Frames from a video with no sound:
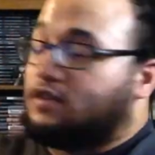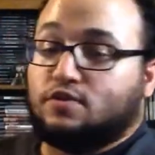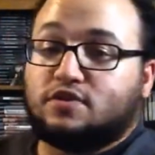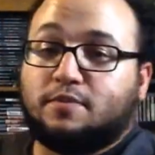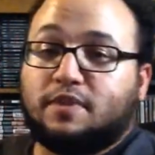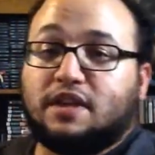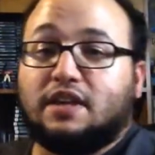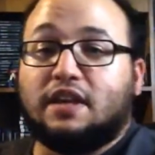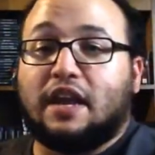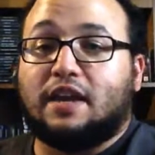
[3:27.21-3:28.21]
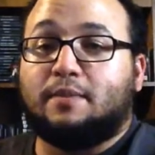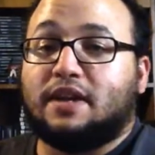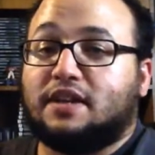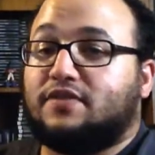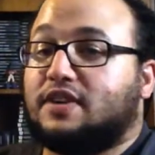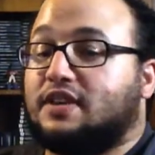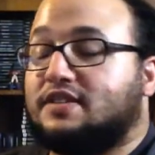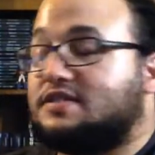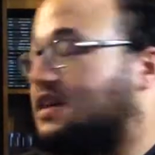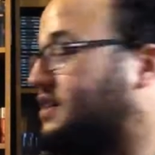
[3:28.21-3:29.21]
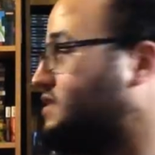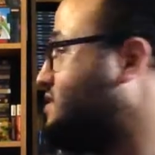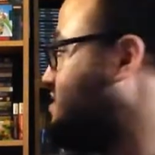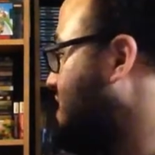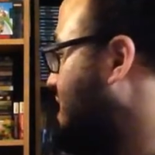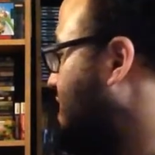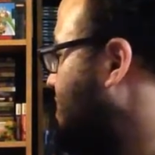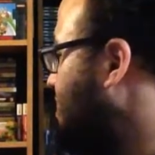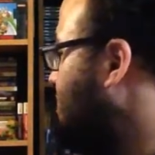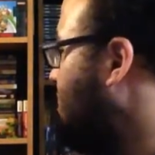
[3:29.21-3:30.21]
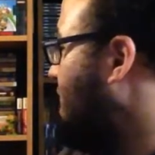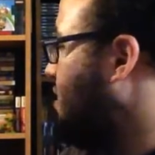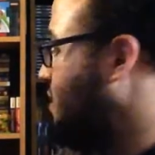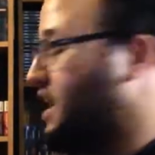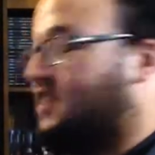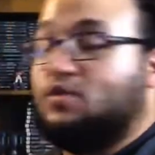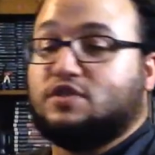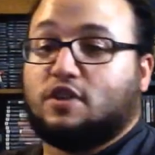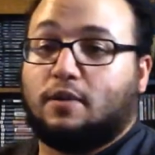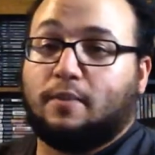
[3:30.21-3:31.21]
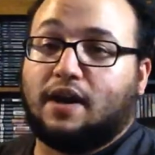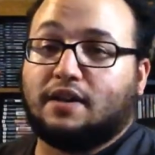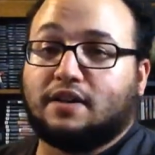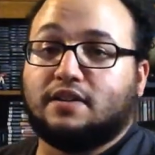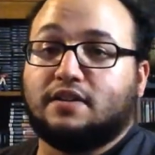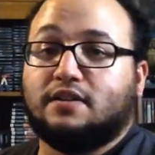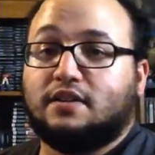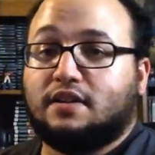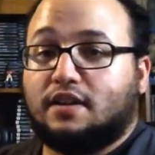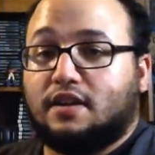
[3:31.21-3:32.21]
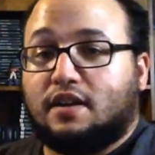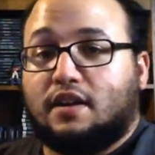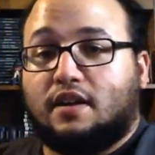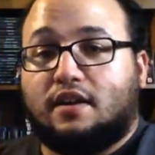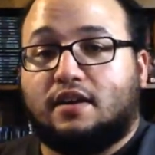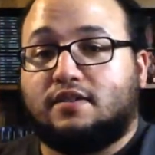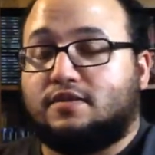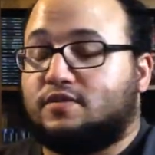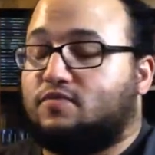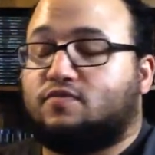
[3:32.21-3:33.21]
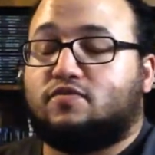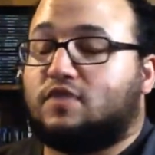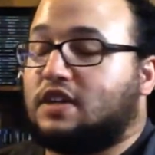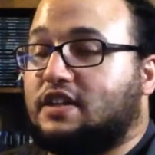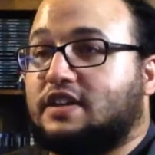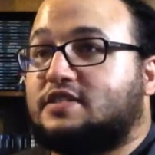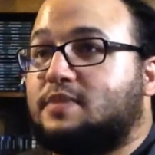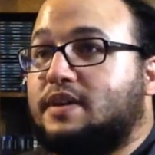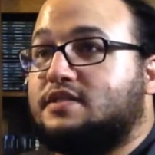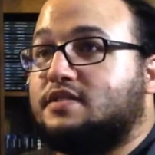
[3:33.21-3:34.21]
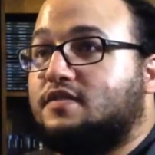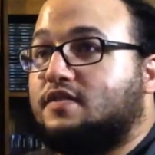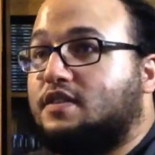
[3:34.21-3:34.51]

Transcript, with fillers: used to be anime DVD sets, and bottom half was all manga. Uh, really expensive.